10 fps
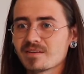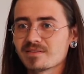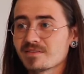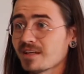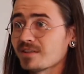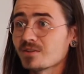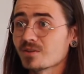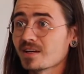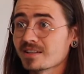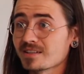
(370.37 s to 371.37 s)
thank you,
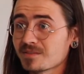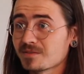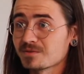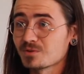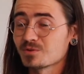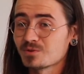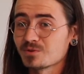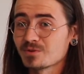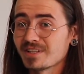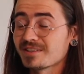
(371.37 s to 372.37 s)
like,
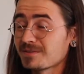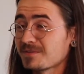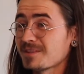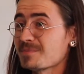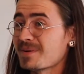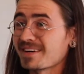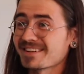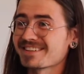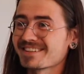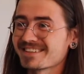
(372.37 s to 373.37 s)
to get the
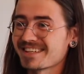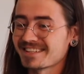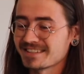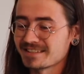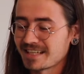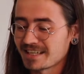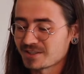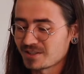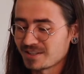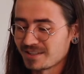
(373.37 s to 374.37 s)
feedback that it
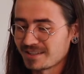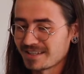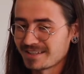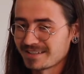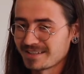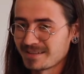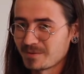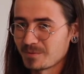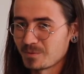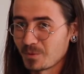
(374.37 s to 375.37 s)
actually
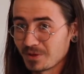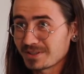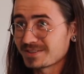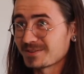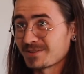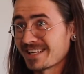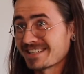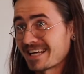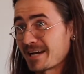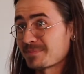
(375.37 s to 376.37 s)
worked, or that
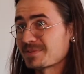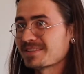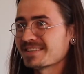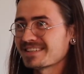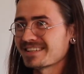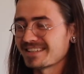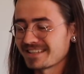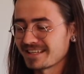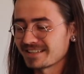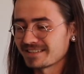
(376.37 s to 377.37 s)
it happened, and
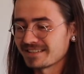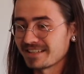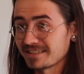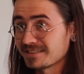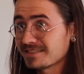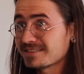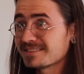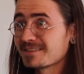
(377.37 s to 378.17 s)
that it is.